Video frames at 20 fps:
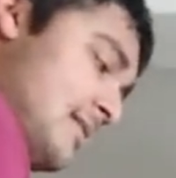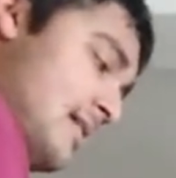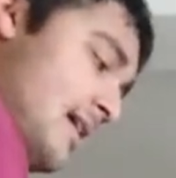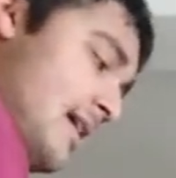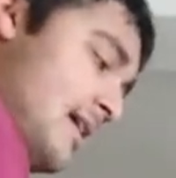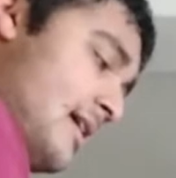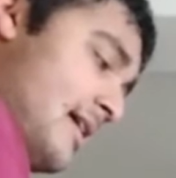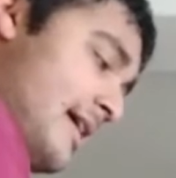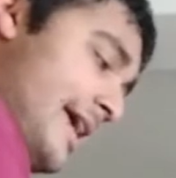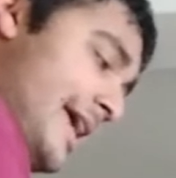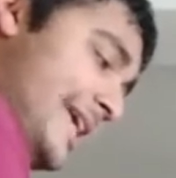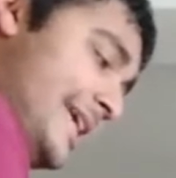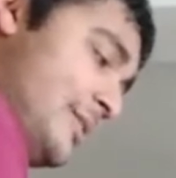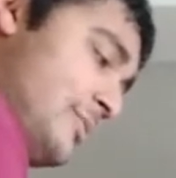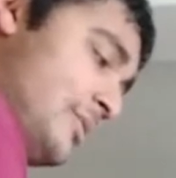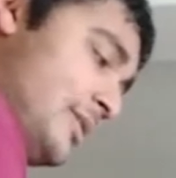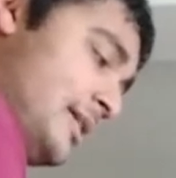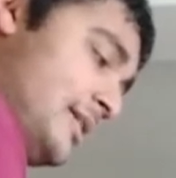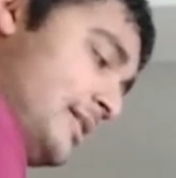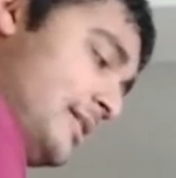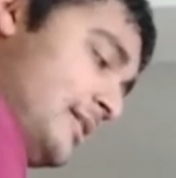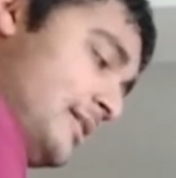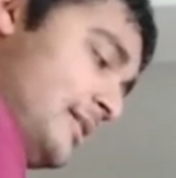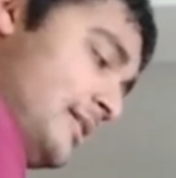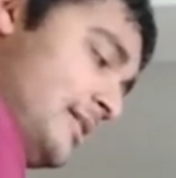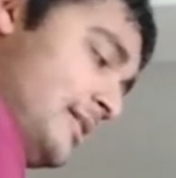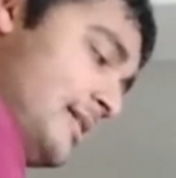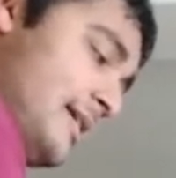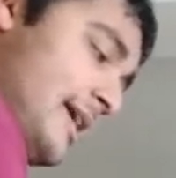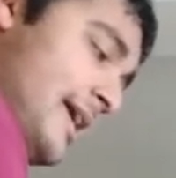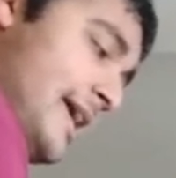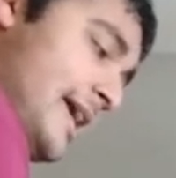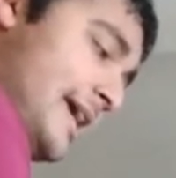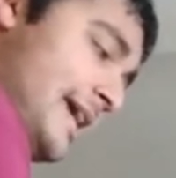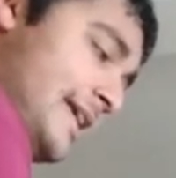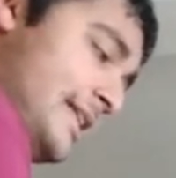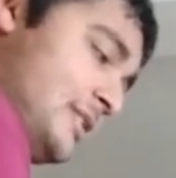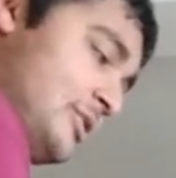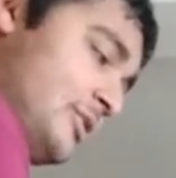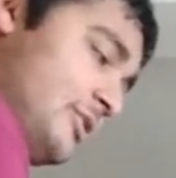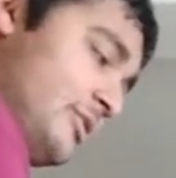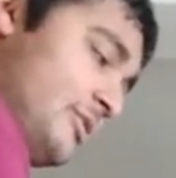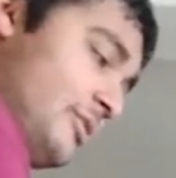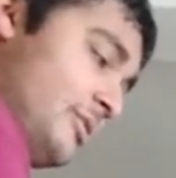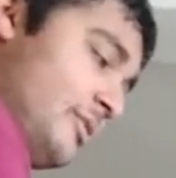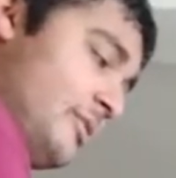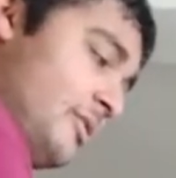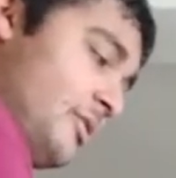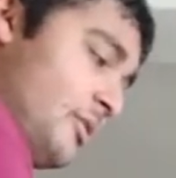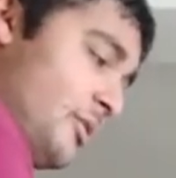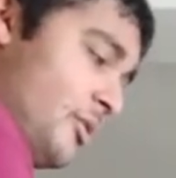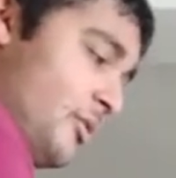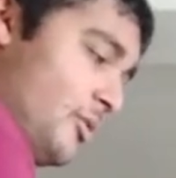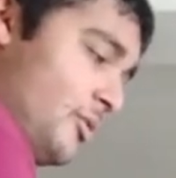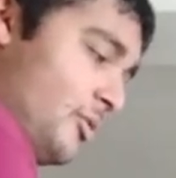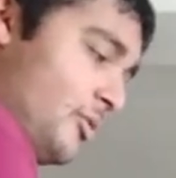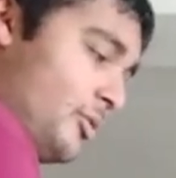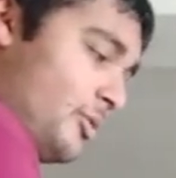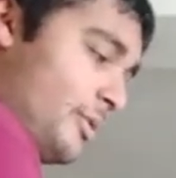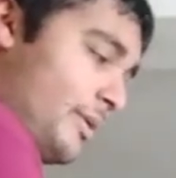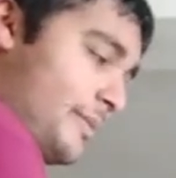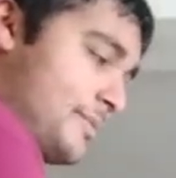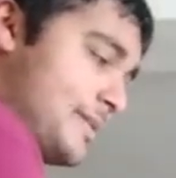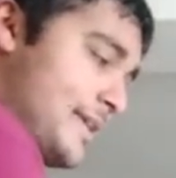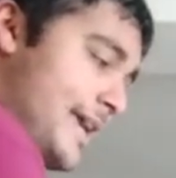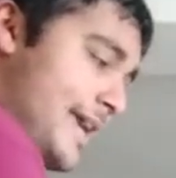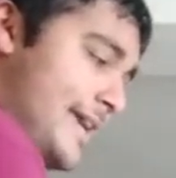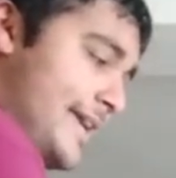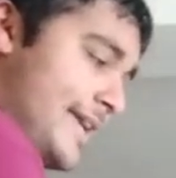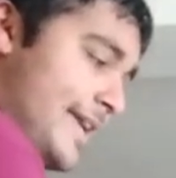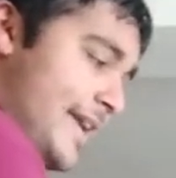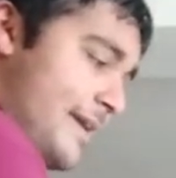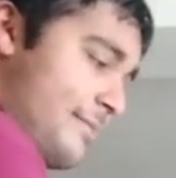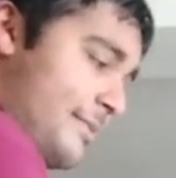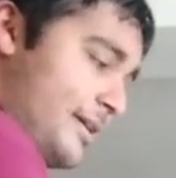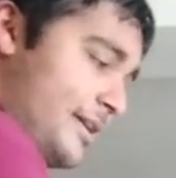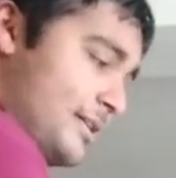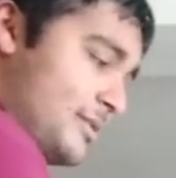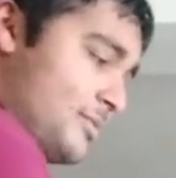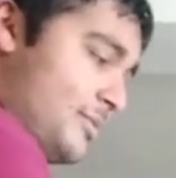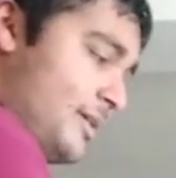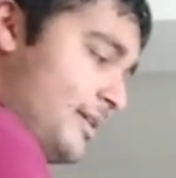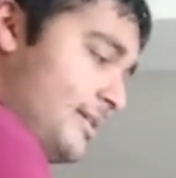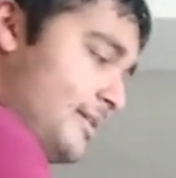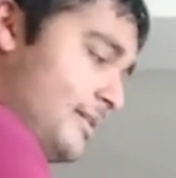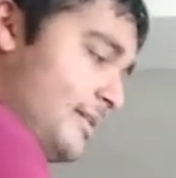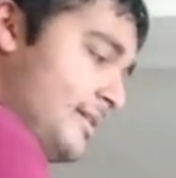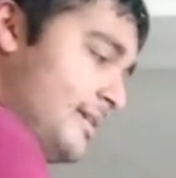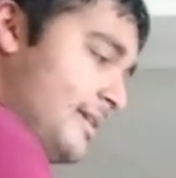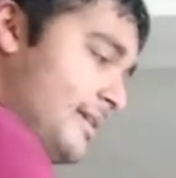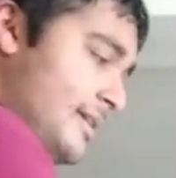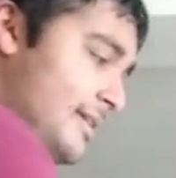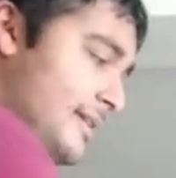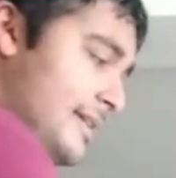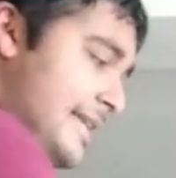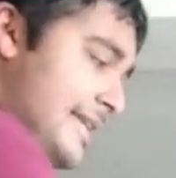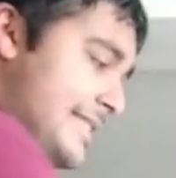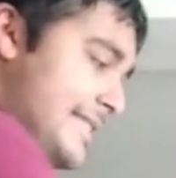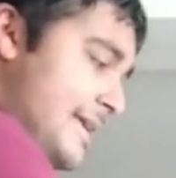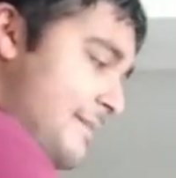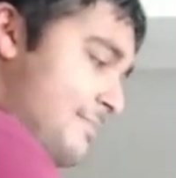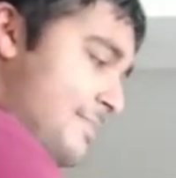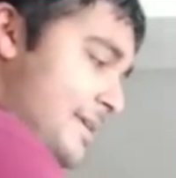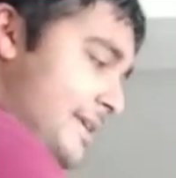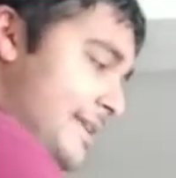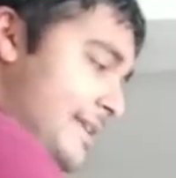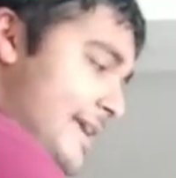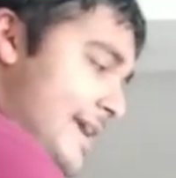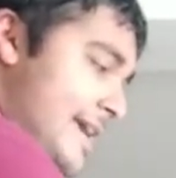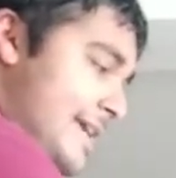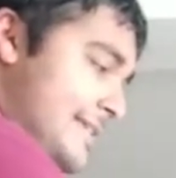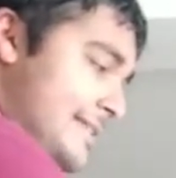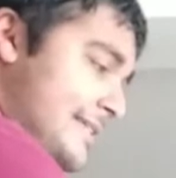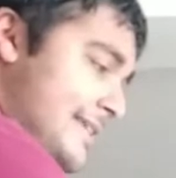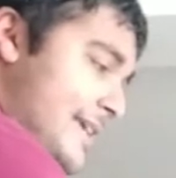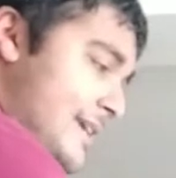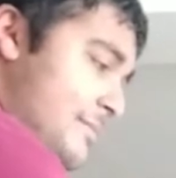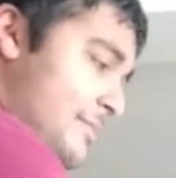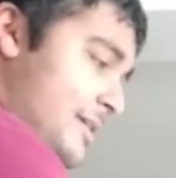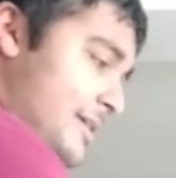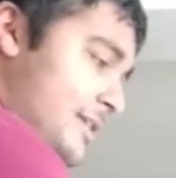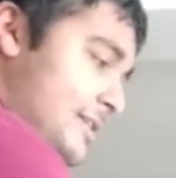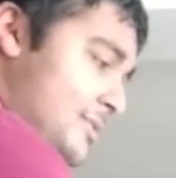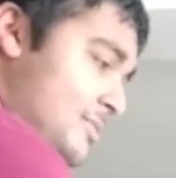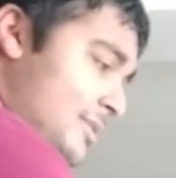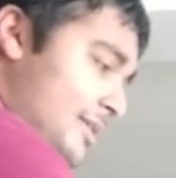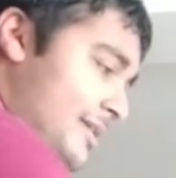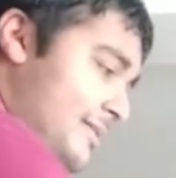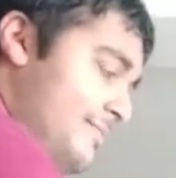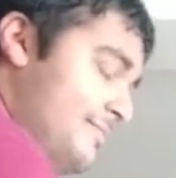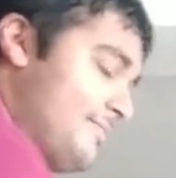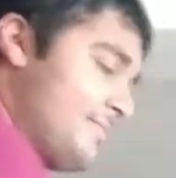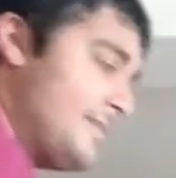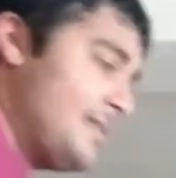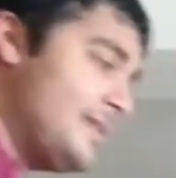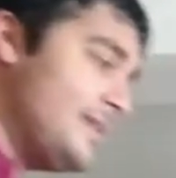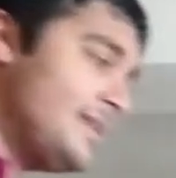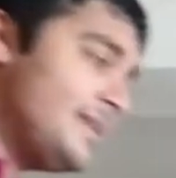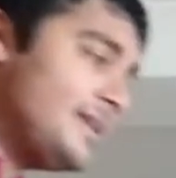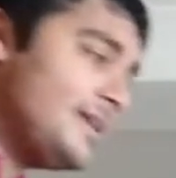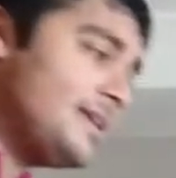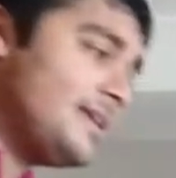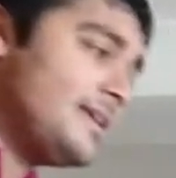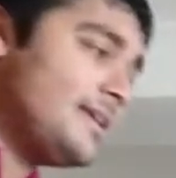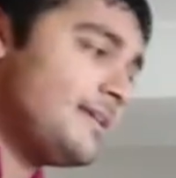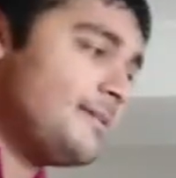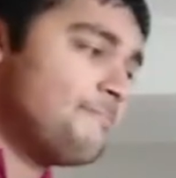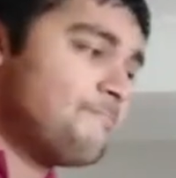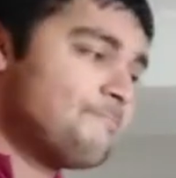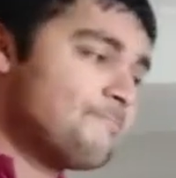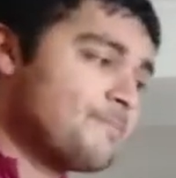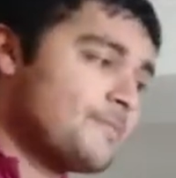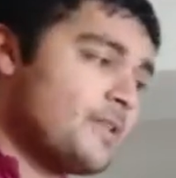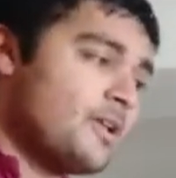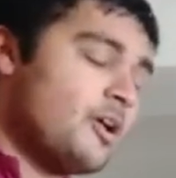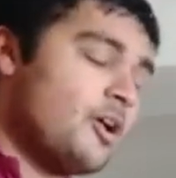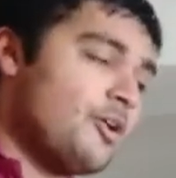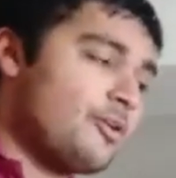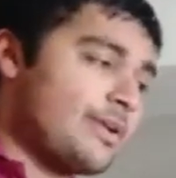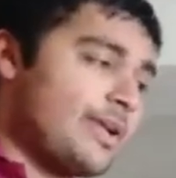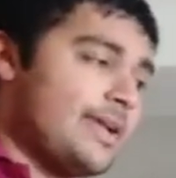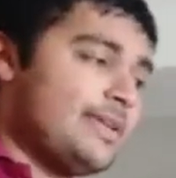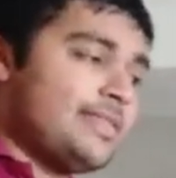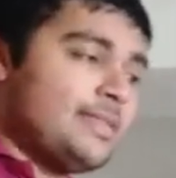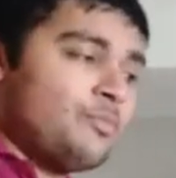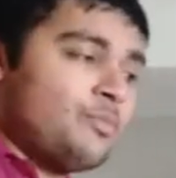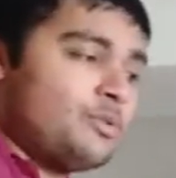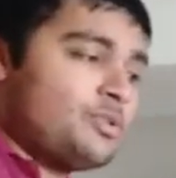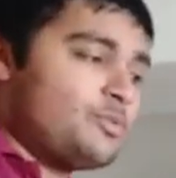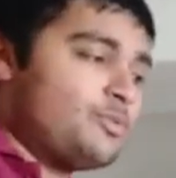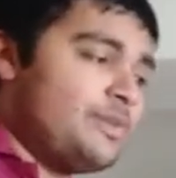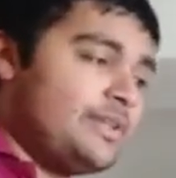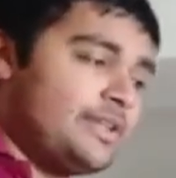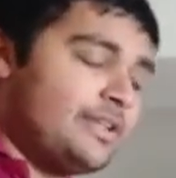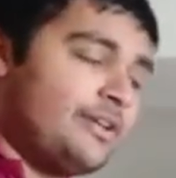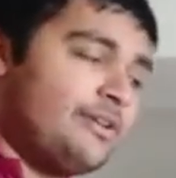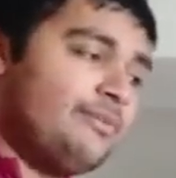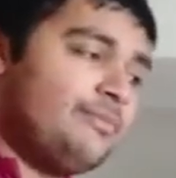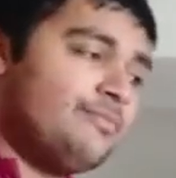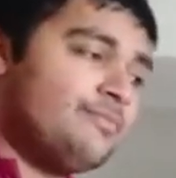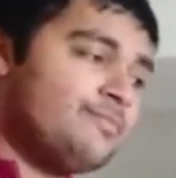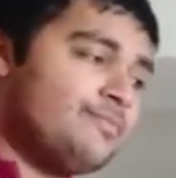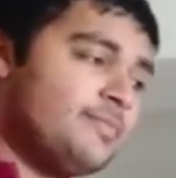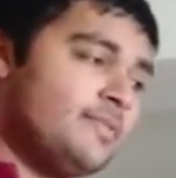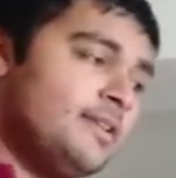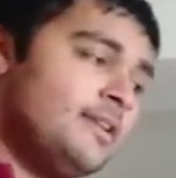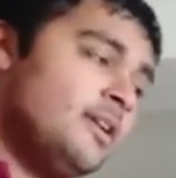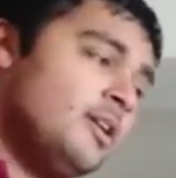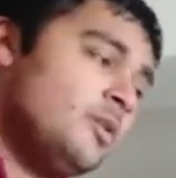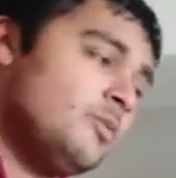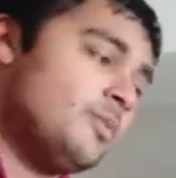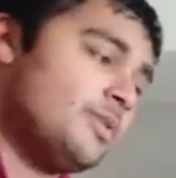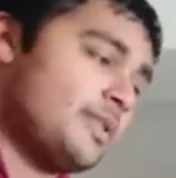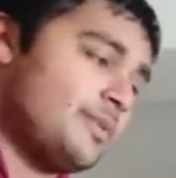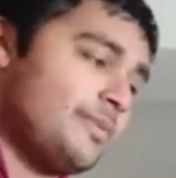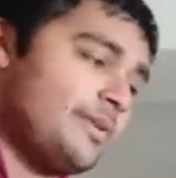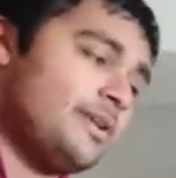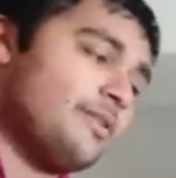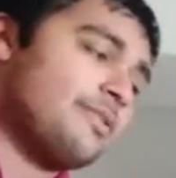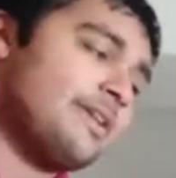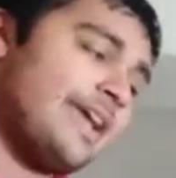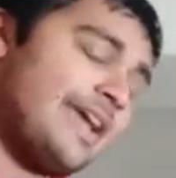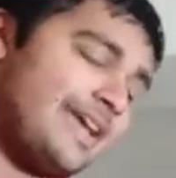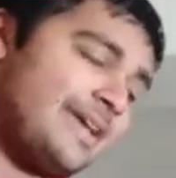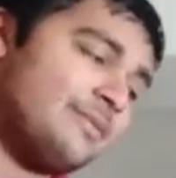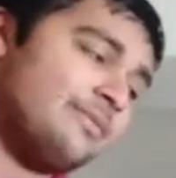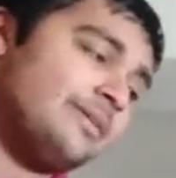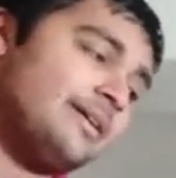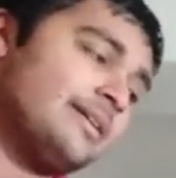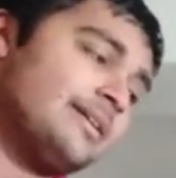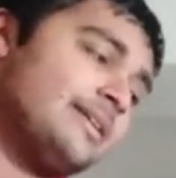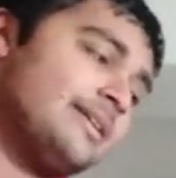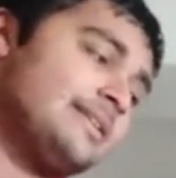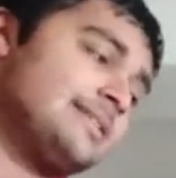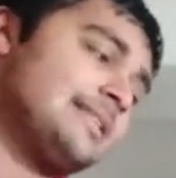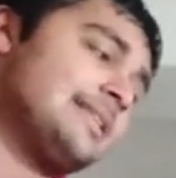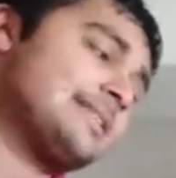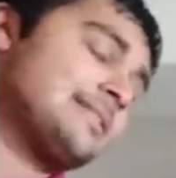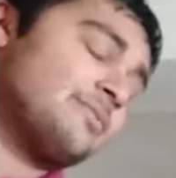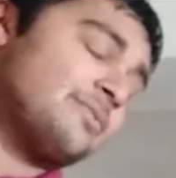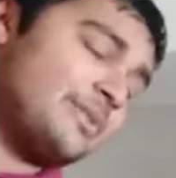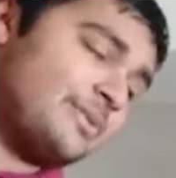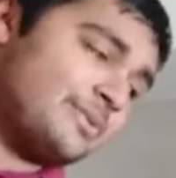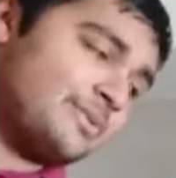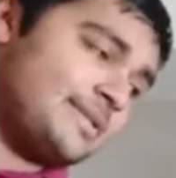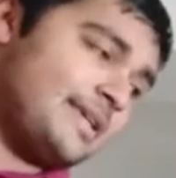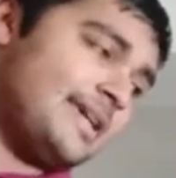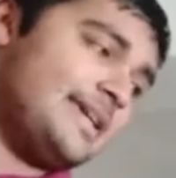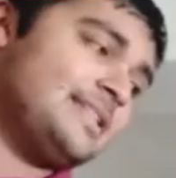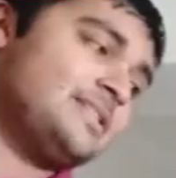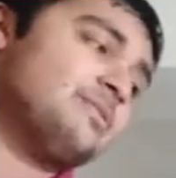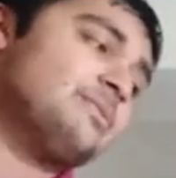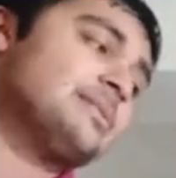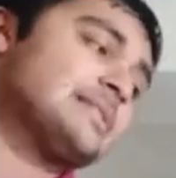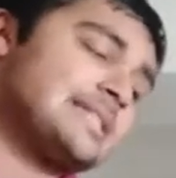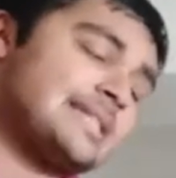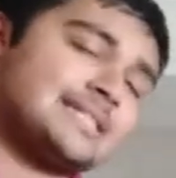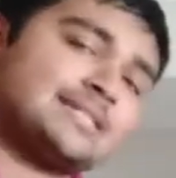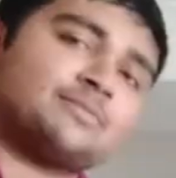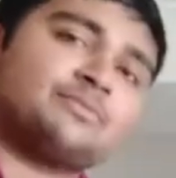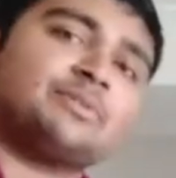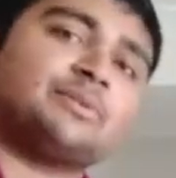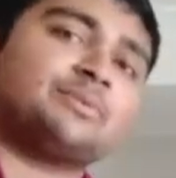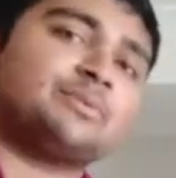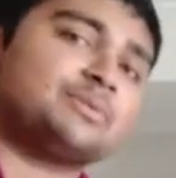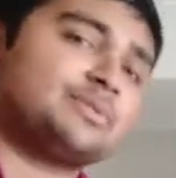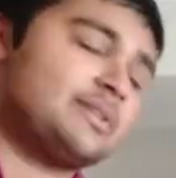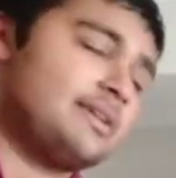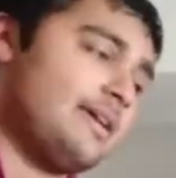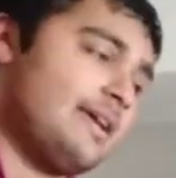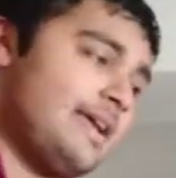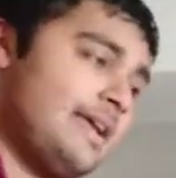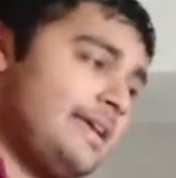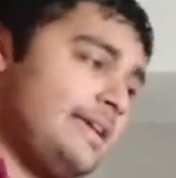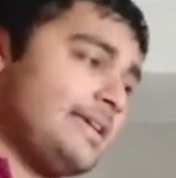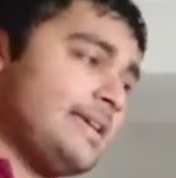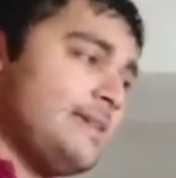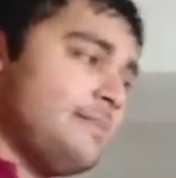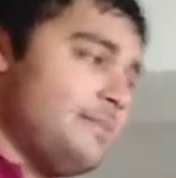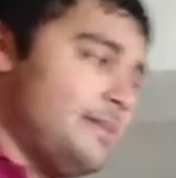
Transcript: A1, A2, all the way up to AK minus 1, let that be an SK minus 1. Okay, then what do we know? Well, then we know that A1 is less than or equal to A2 is less than or equal to AK